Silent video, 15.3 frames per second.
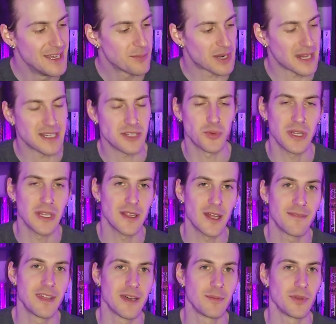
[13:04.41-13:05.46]
But I just really
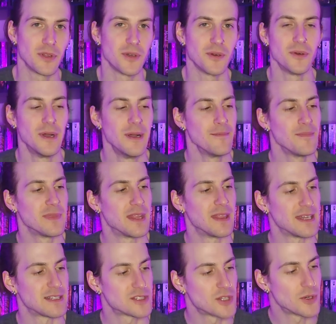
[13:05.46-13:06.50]
love that blue.
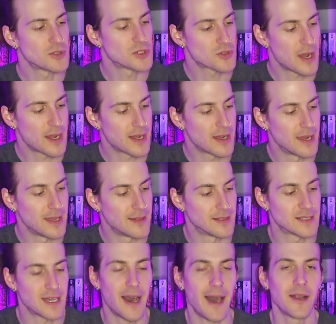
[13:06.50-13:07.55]
That's so striking, and the
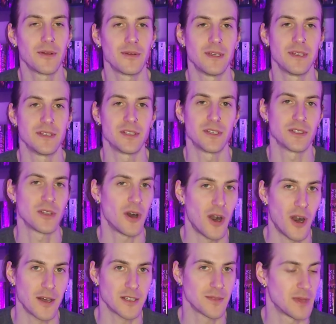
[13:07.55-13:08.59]
title is just
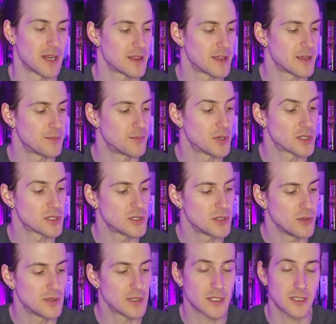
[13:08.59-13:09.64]
awesome. And I think book
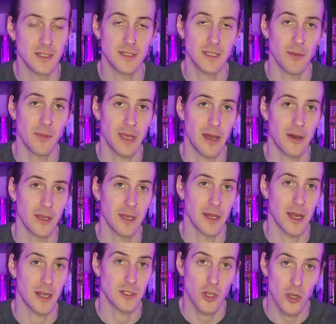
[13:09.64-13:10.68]
2 that is coming out in
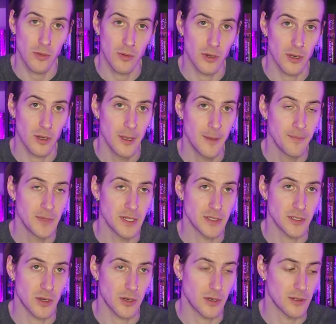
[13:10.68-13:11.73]
October is
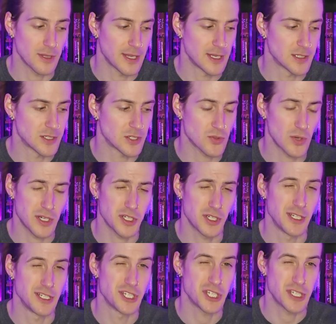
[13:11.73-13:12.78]
called An Instruction
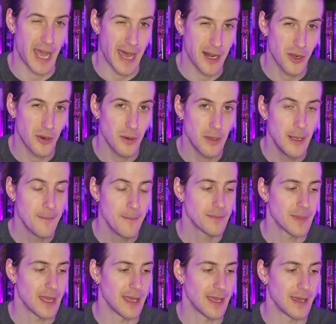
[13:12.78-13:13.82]
in Shadow.
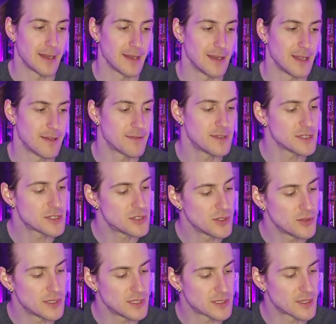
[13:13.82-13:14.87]
And if this
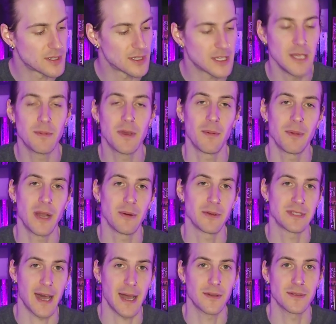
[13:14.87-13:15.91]
dude is going to keep coming out with
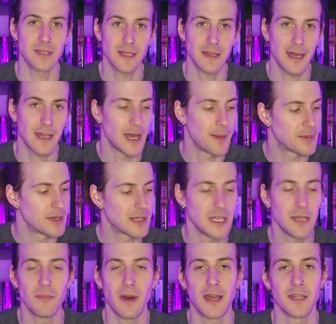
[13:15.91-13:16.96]
titles like that, I'm going to
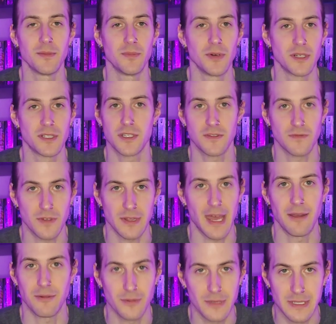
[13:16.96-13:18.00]
keep buying the books just for
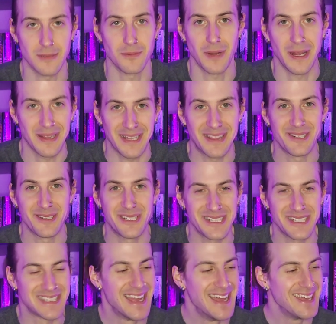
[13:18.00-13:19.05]
that reason, right? Like
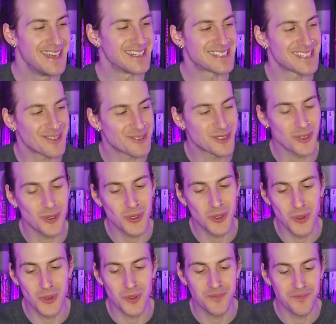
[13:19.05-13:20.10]
it sounds so
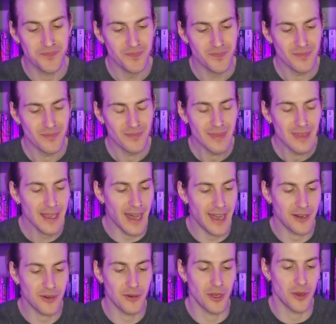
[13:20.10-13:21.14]
cool. I
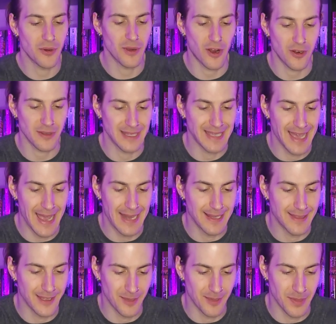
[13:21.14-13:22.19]
don't know hardly
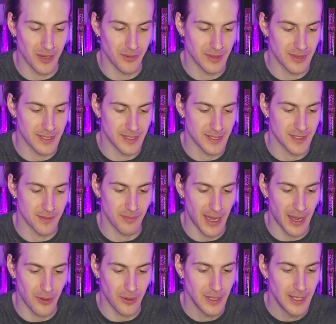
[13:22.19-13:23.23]
anything about what this is
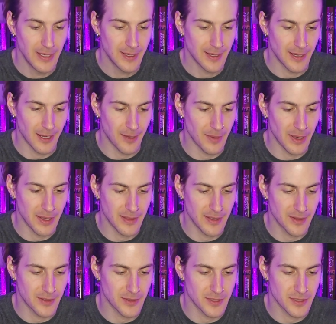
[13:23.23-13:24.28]
about. I think
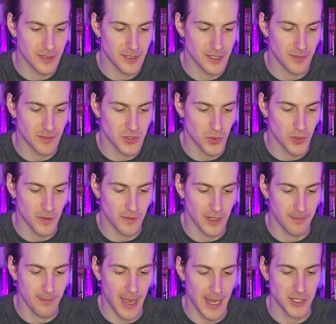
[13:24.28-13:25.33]
there's some sort of
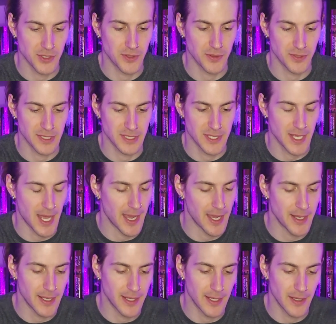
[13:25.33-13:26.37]
like magical
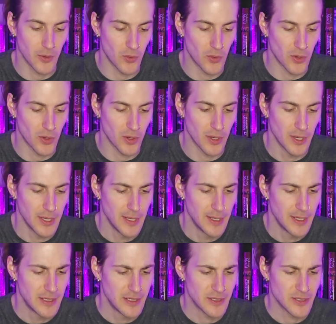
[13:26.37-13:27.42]
society or
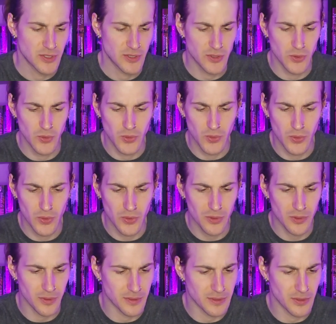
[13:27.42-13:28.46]

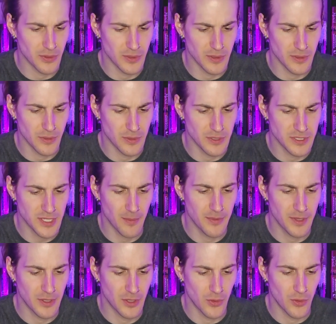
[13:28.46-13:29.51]
school or
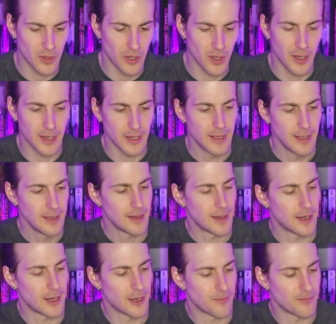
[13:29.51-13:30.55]
something going on,
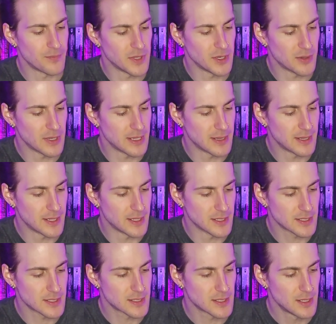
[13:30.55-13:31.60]
you know, in
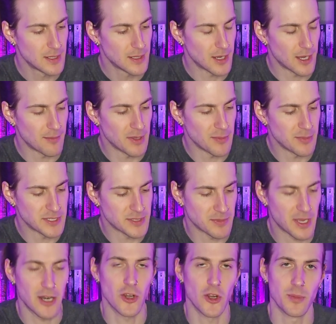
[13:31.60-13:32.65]
this. Maybe some
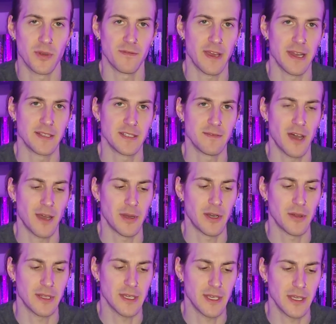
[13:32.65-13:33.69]
kind of urban fantasy vibe. I
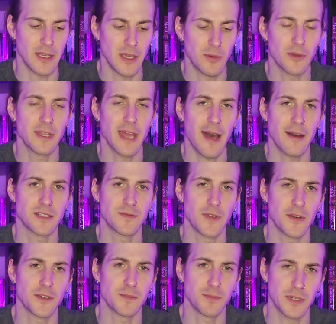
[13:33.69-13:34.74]
know that he wrote the Alex
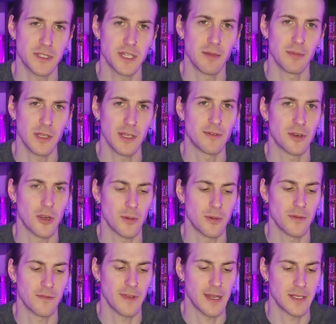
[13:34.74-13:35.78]
Verus books that I believe are
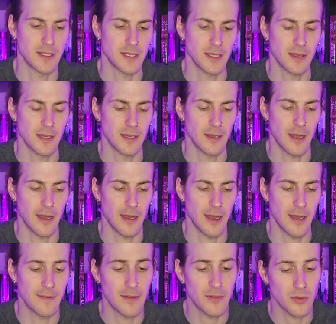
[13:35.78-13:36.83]
urban fantasy that
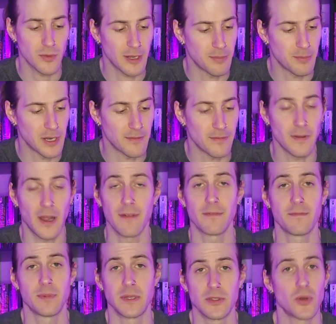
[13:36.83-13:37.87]
I've never read, but
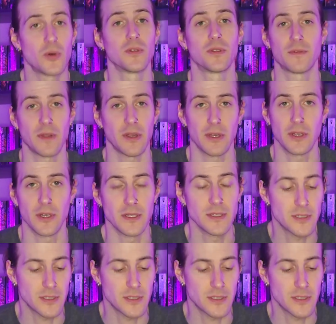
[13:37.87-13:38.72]
I've been told are very good.